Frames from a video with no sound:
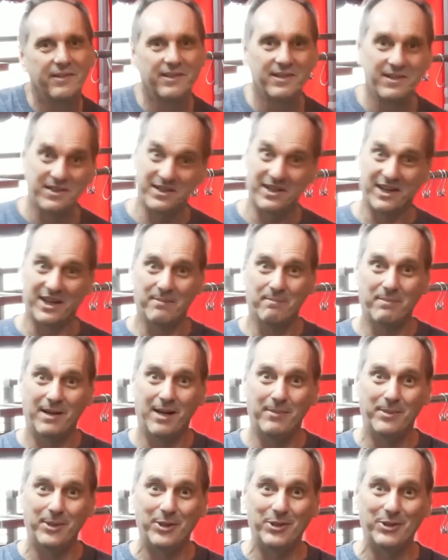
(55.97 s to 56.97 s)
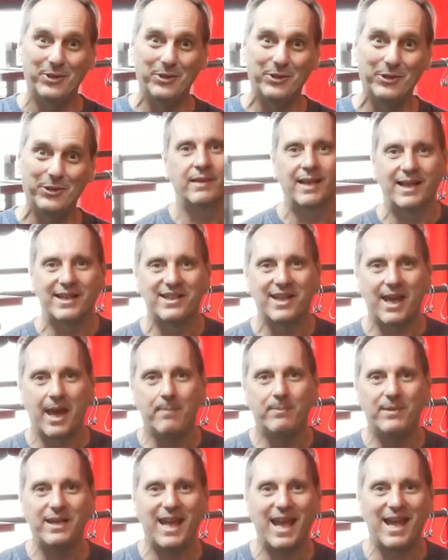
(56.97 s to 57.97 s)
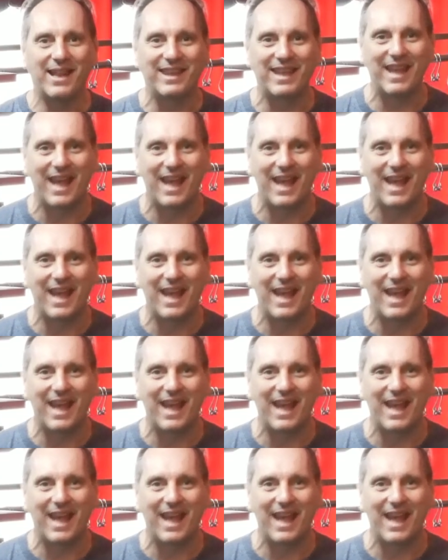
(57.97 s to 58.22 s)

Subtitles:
Second barbecue. Let's empty out the